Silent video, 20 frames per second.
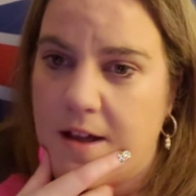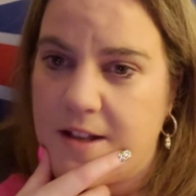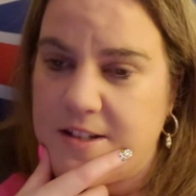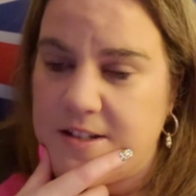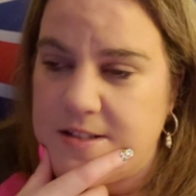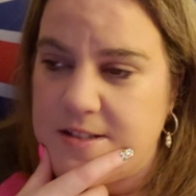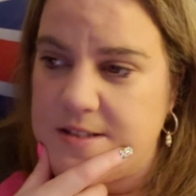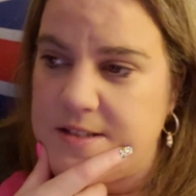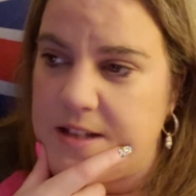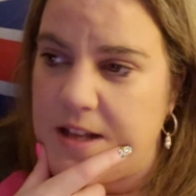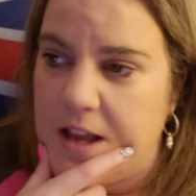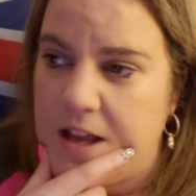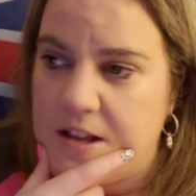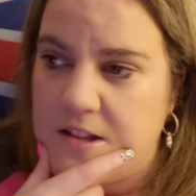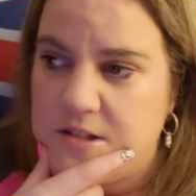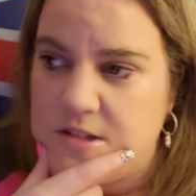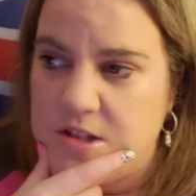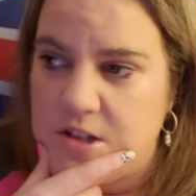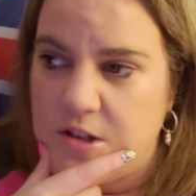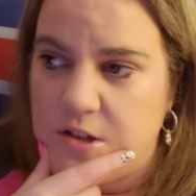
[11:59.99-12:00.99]
I just
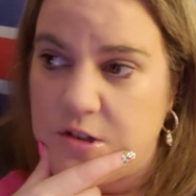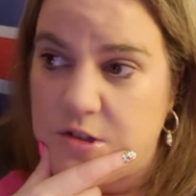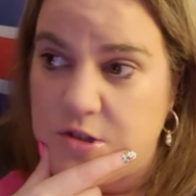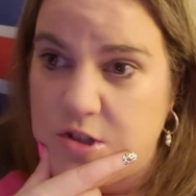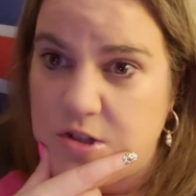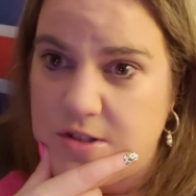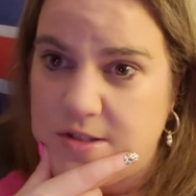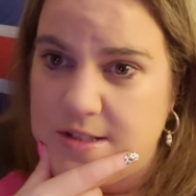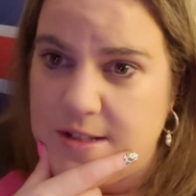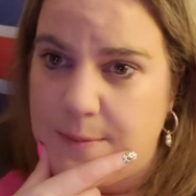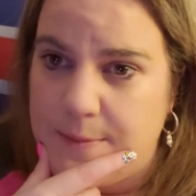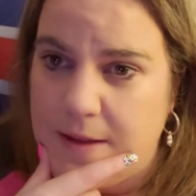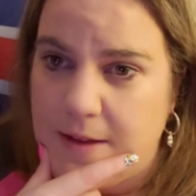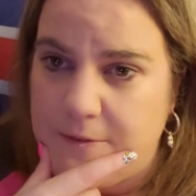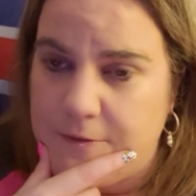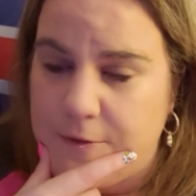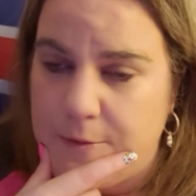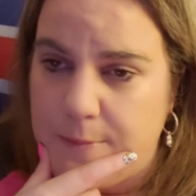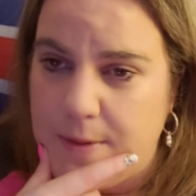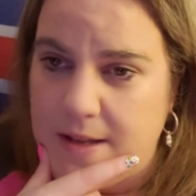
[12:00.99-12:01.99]
need to do something
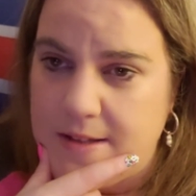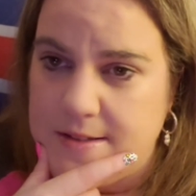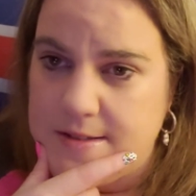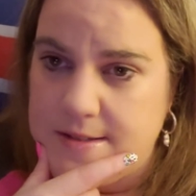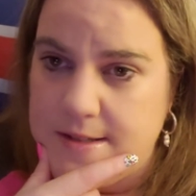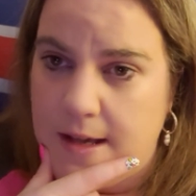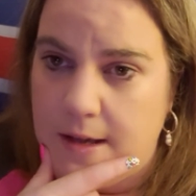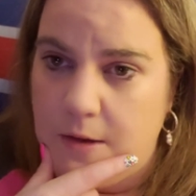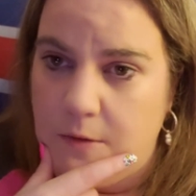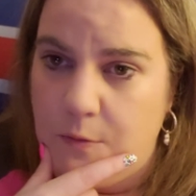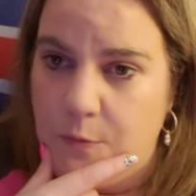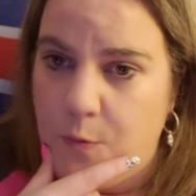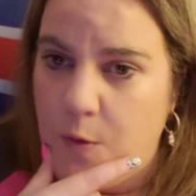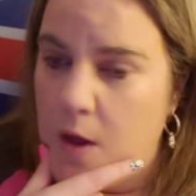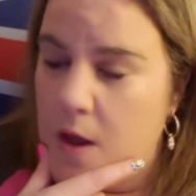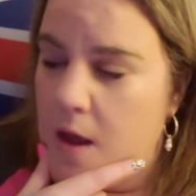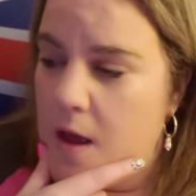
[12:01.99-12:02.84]
for myself.